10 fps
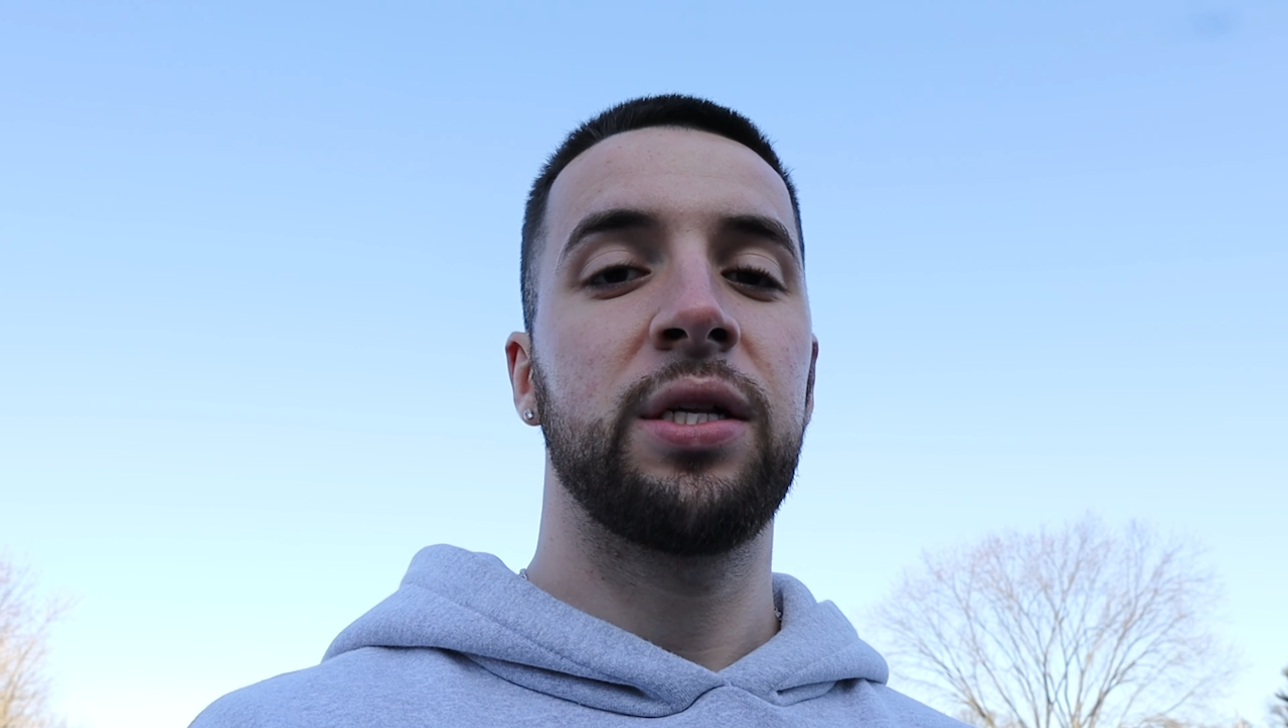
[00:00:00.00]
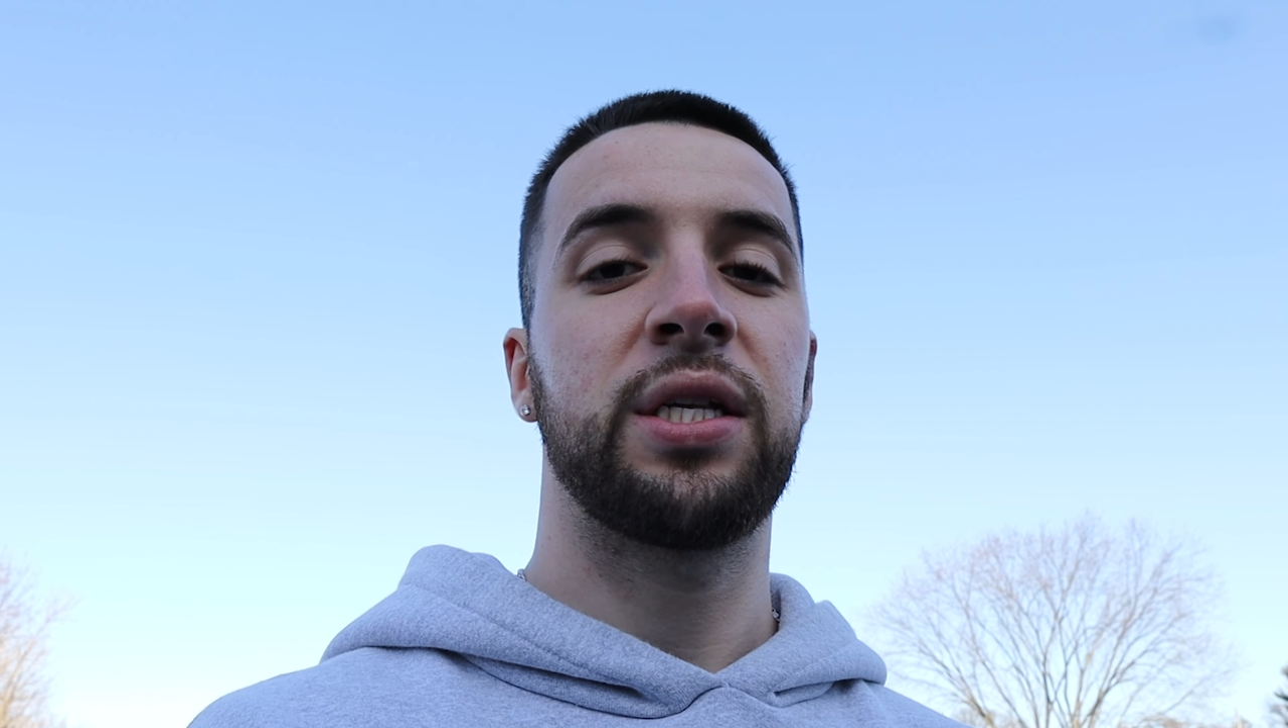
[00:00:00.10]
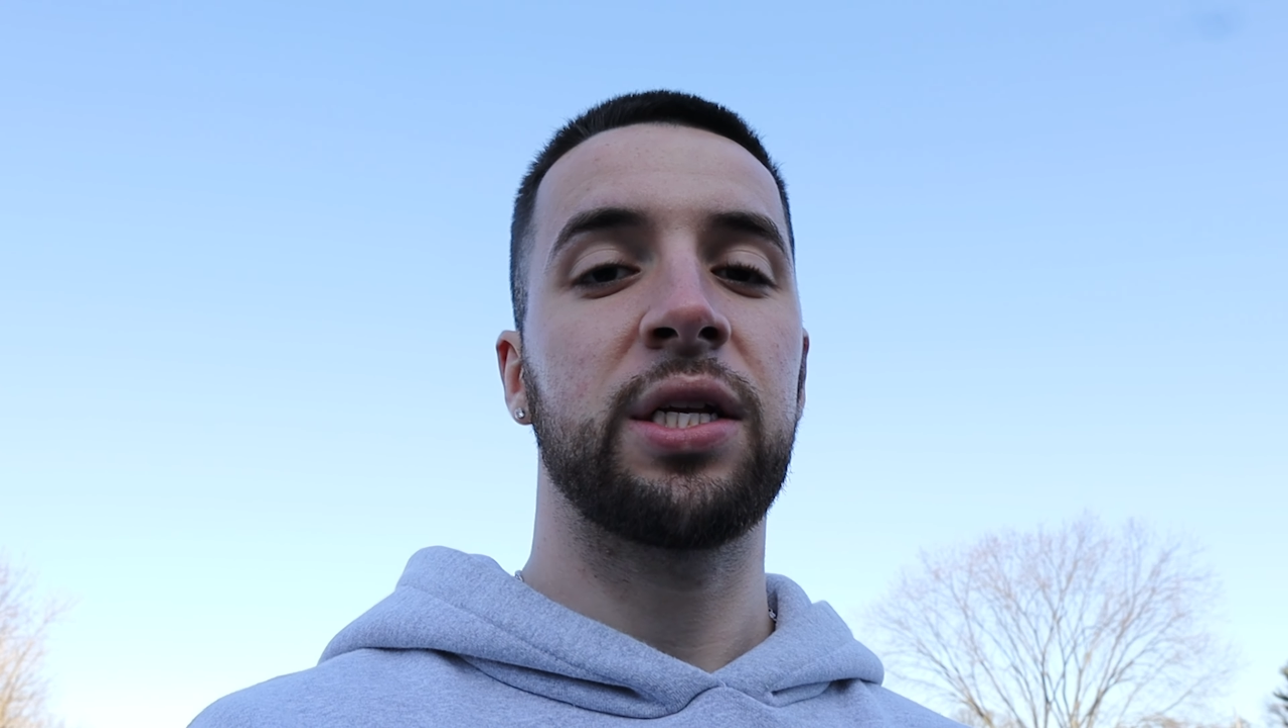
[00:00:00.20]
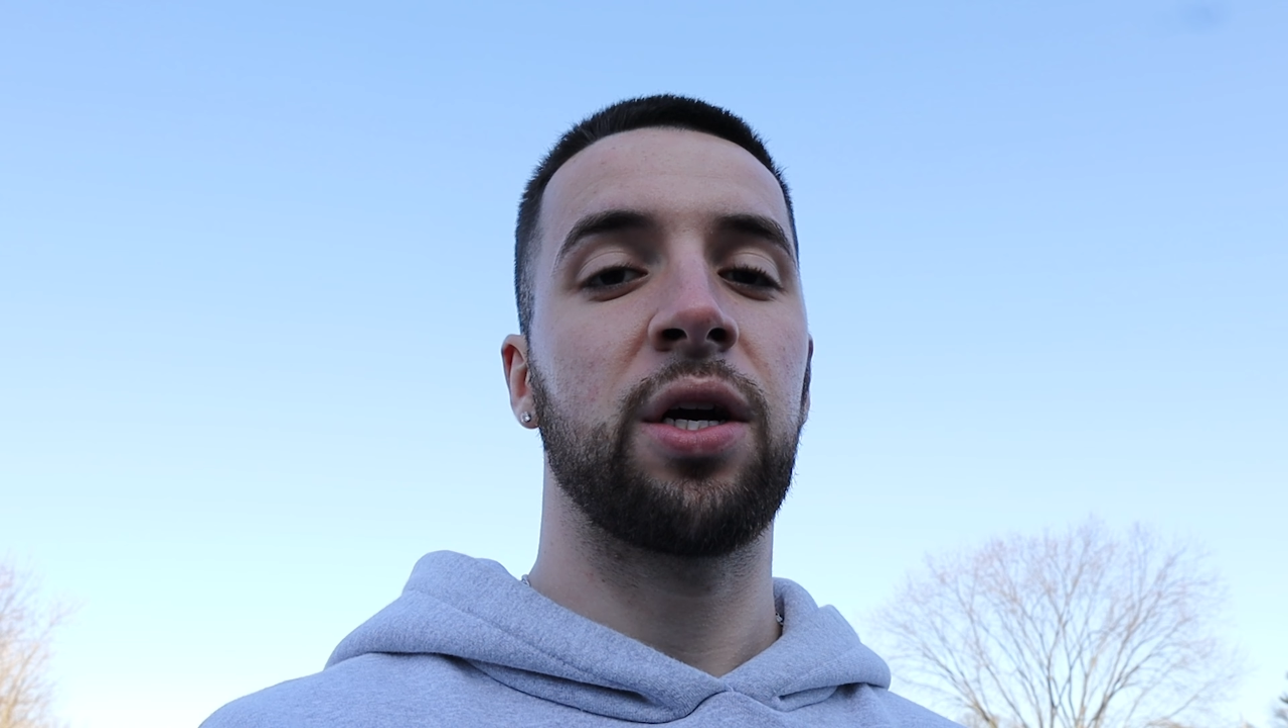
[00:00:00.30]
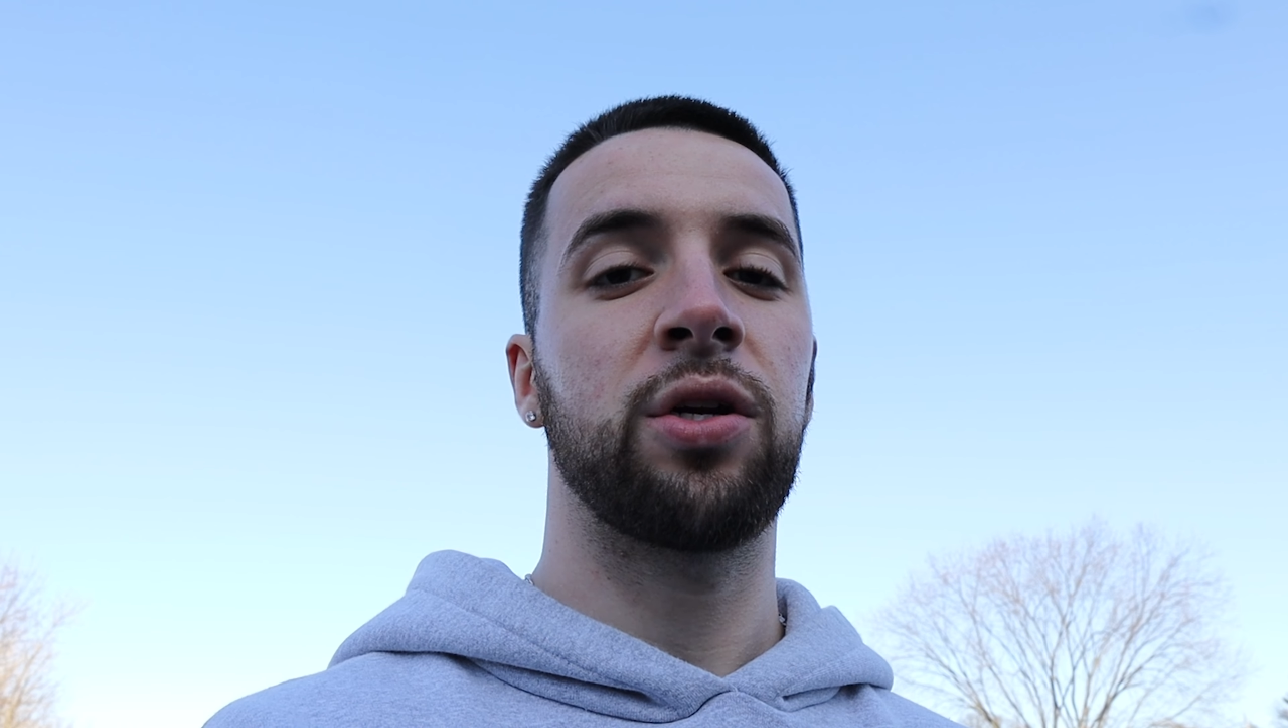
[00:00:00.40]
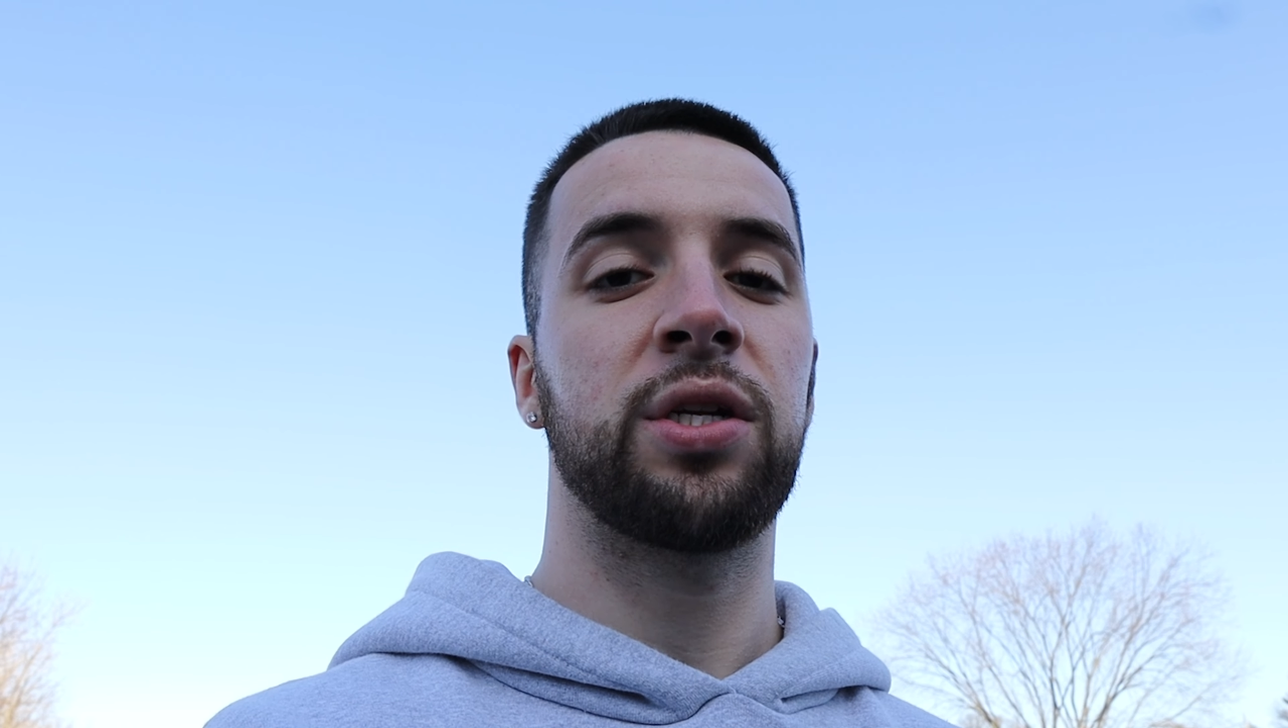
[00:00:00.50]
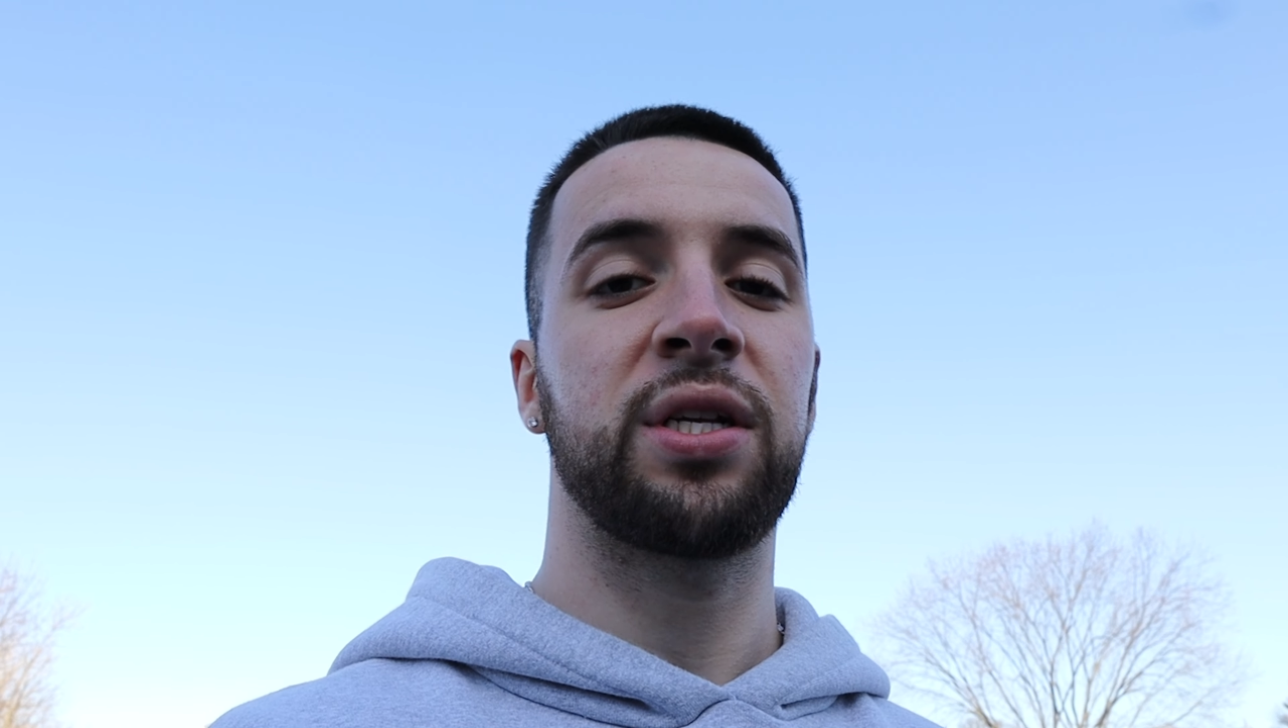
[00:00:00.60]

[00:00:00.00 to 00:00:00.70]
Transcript: 600,